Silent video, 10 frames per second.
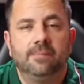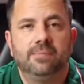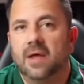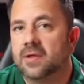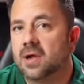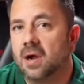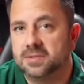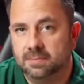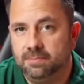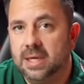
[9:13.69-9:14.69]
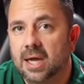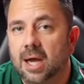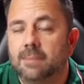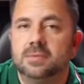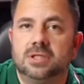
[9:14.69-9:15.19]
Now the cars are beat
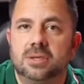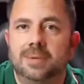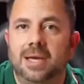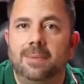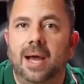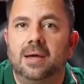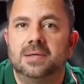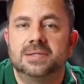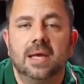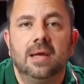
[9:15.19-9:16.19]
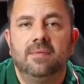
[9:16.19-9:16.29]
up, too many miles.